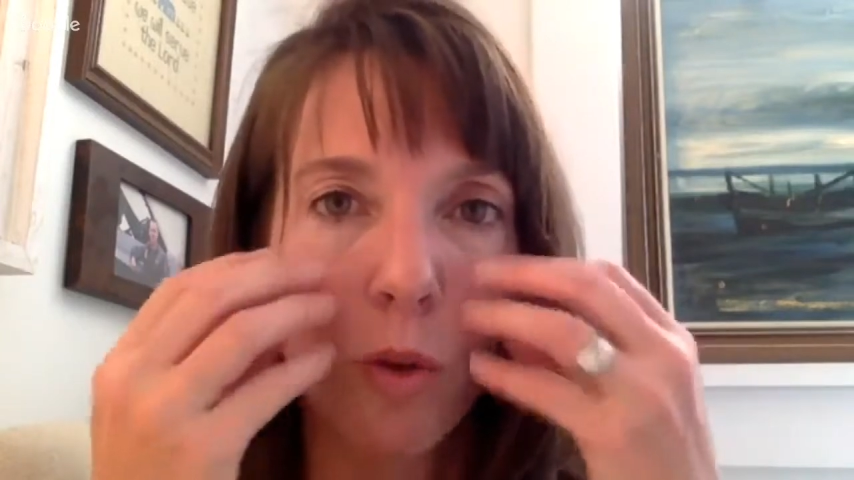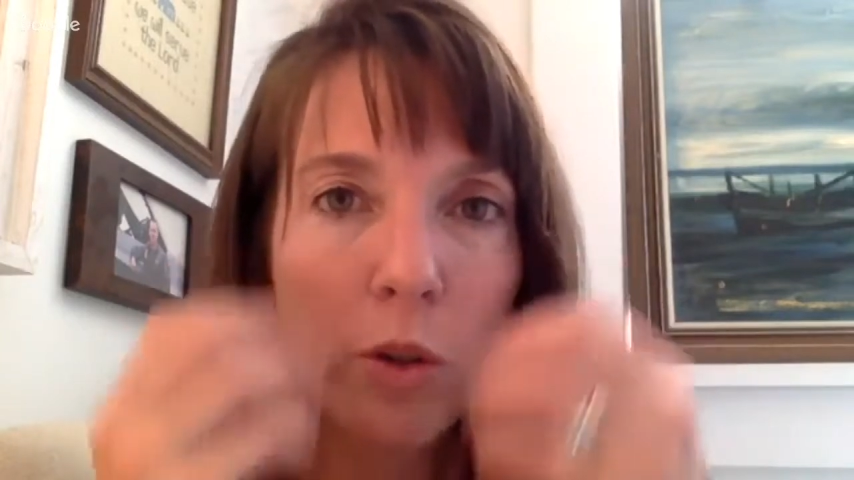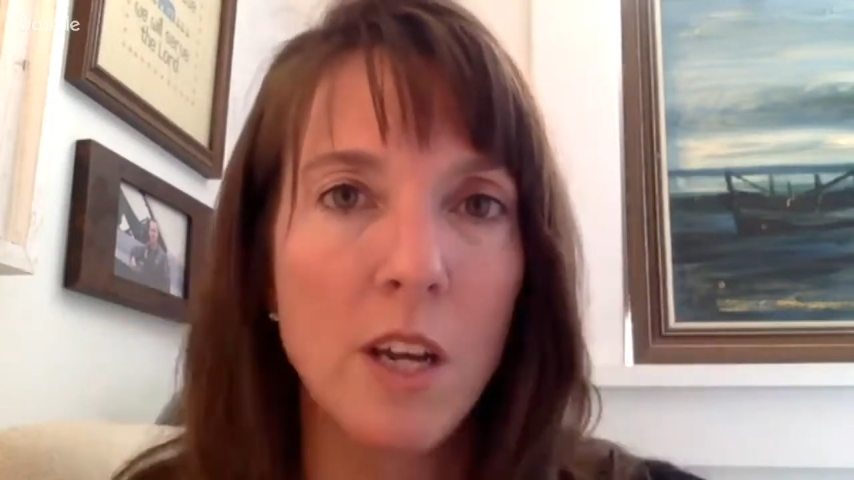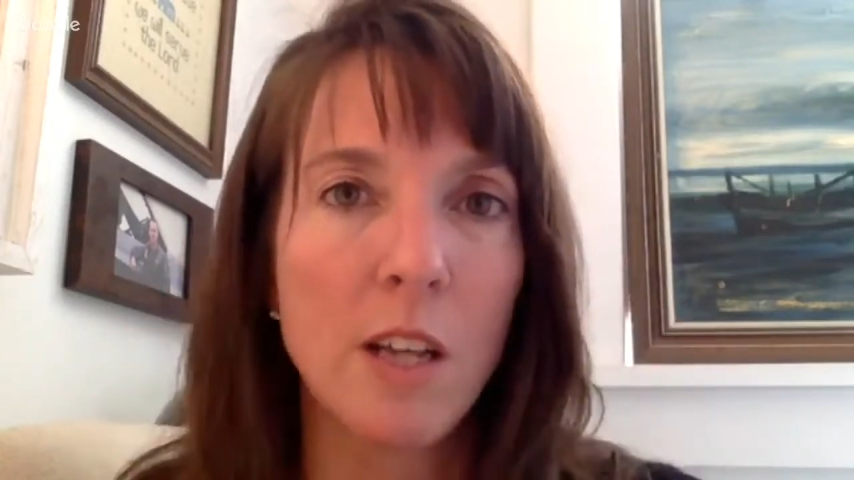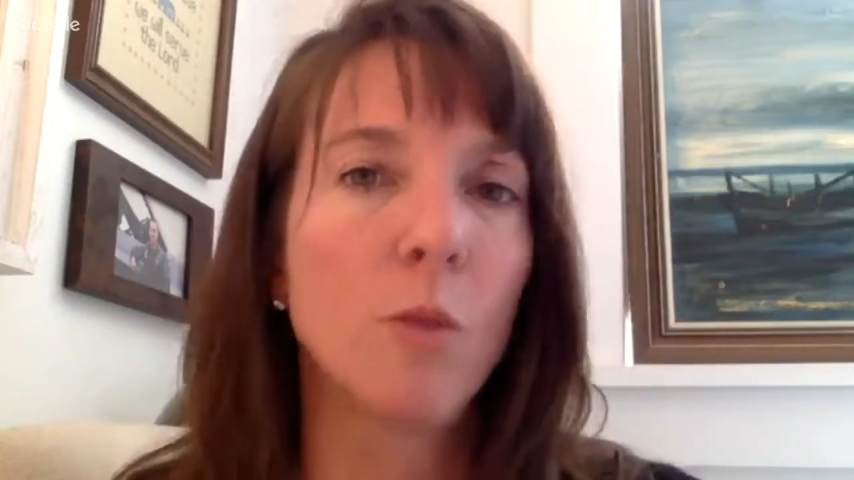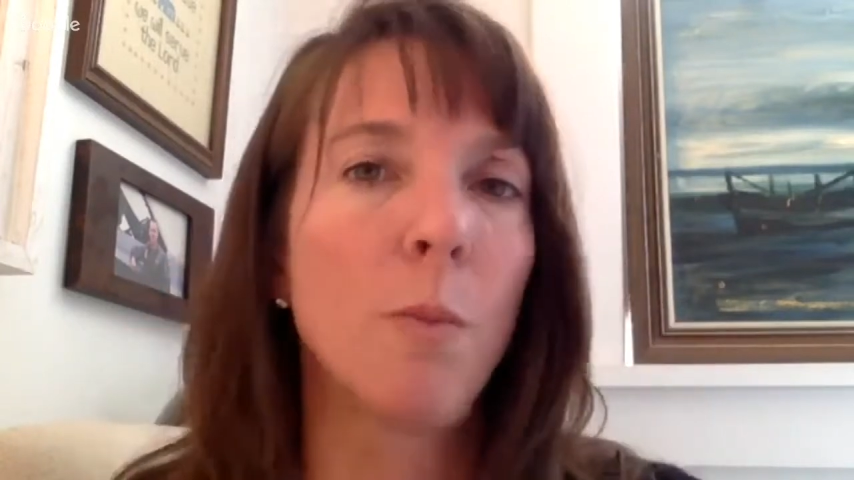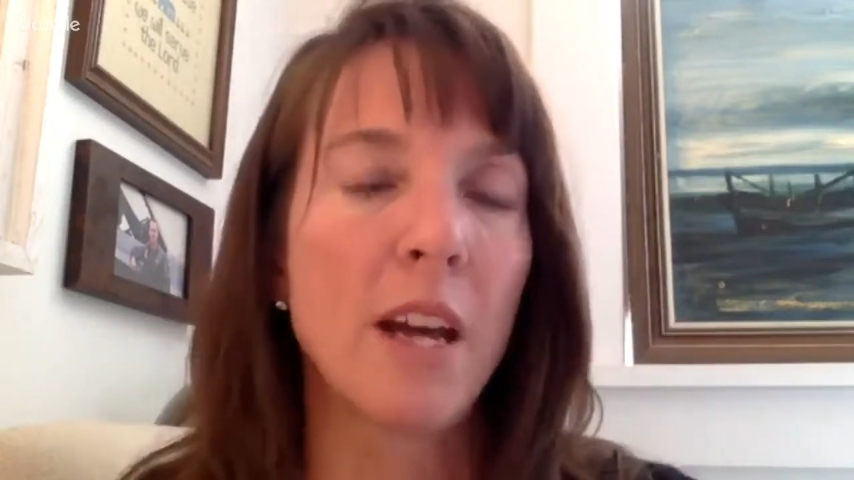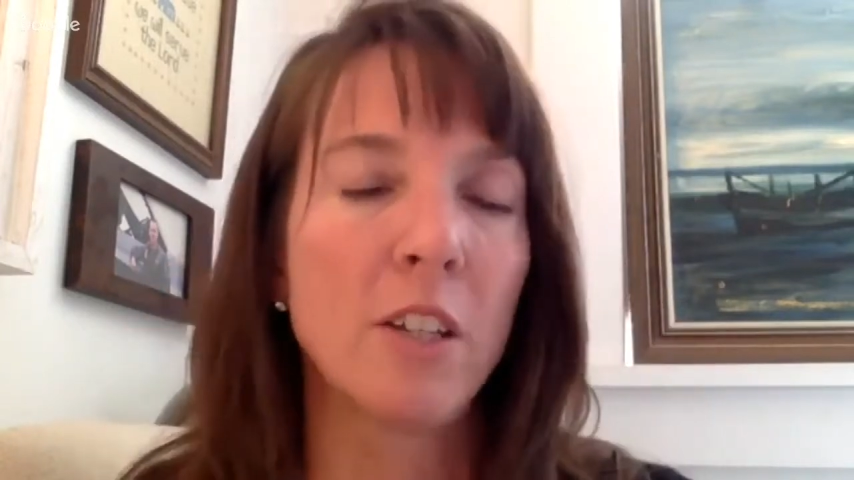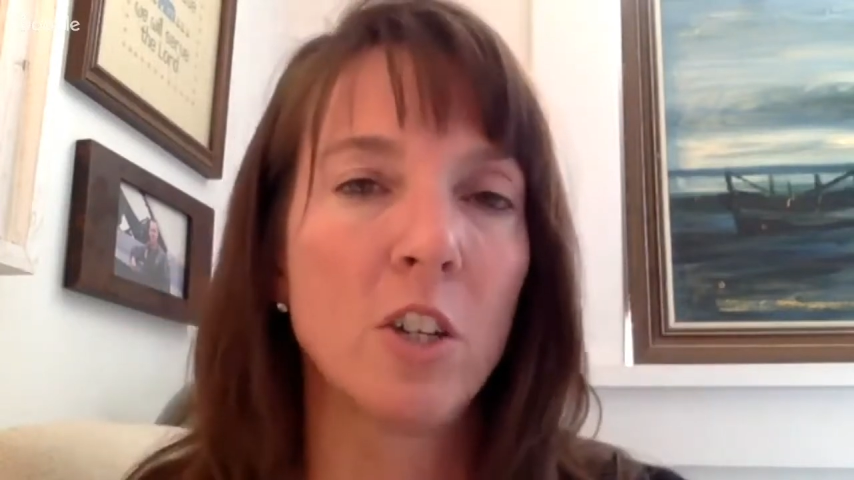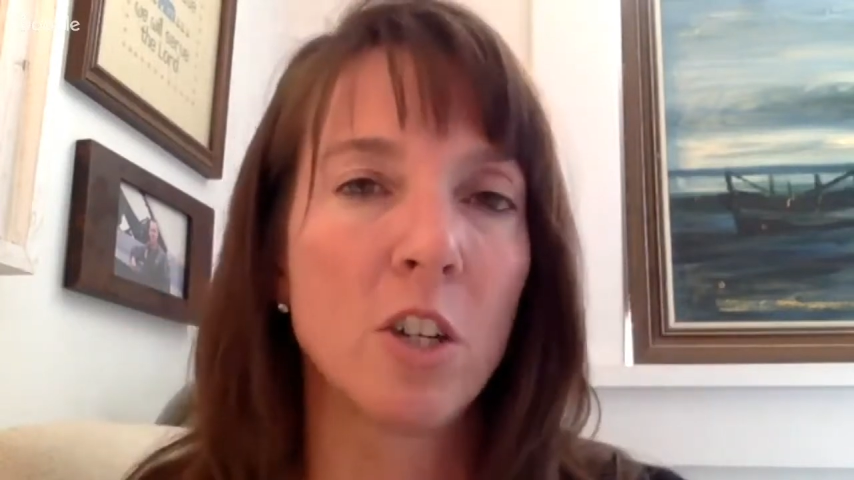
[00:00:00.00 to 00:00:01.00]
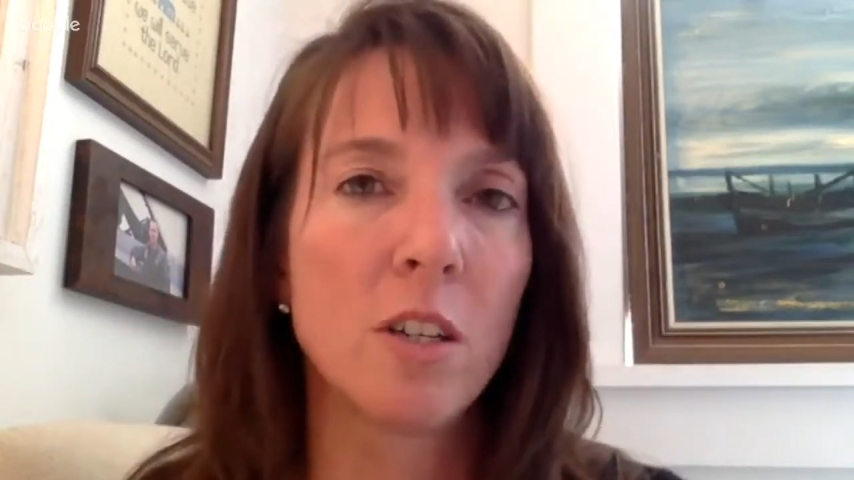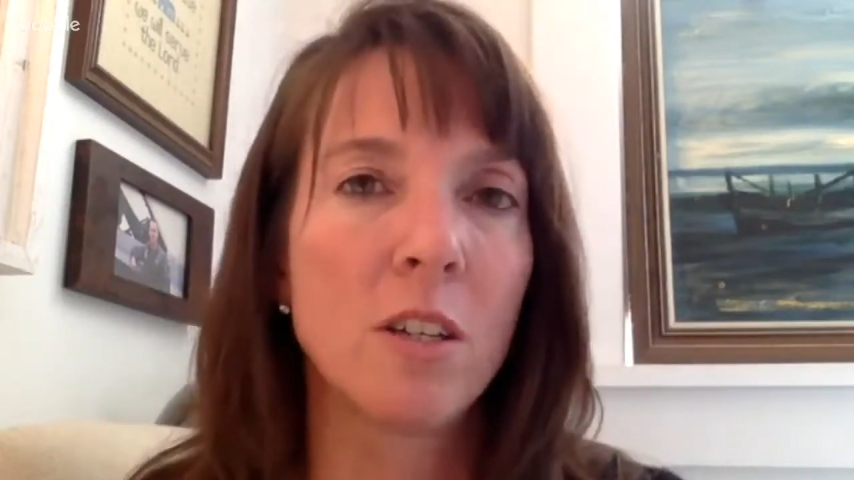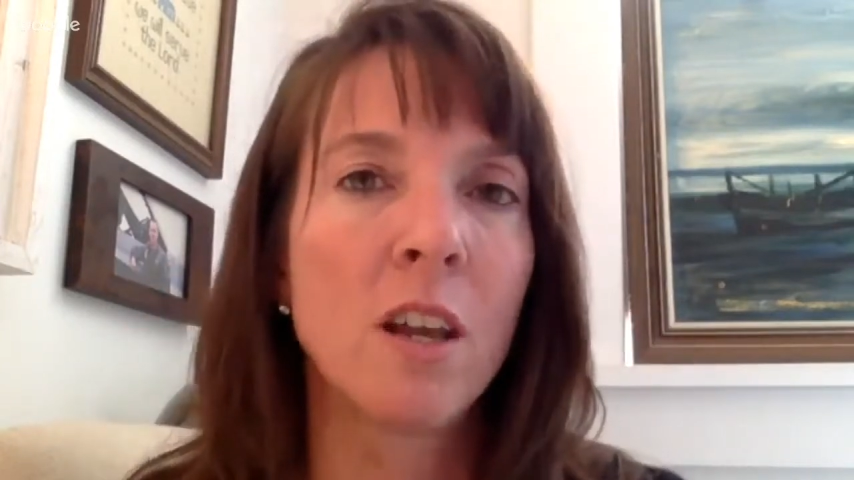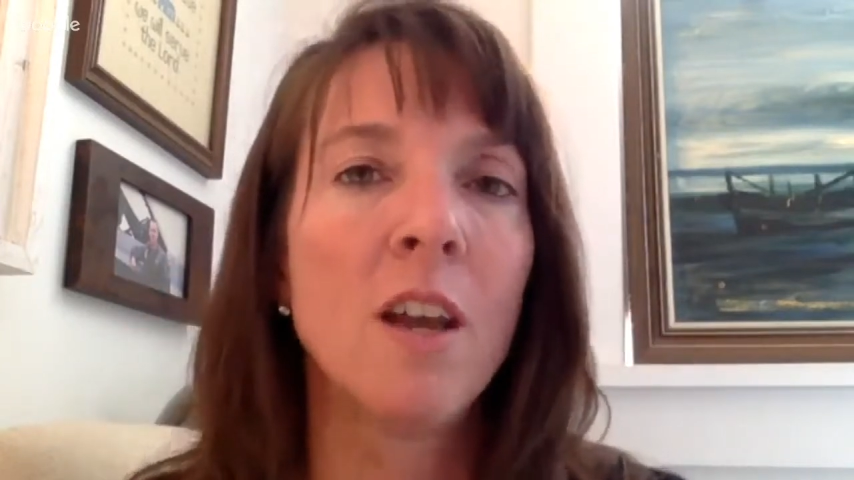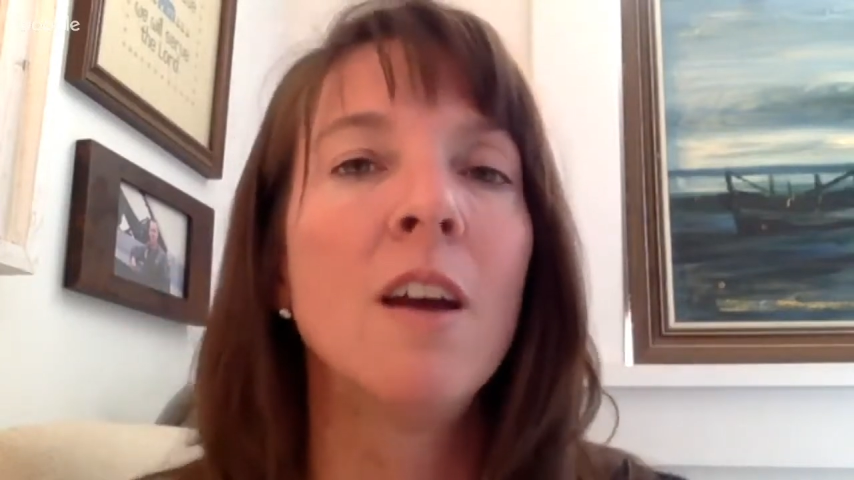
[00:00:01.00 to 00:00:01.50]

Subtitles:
those nasal passages.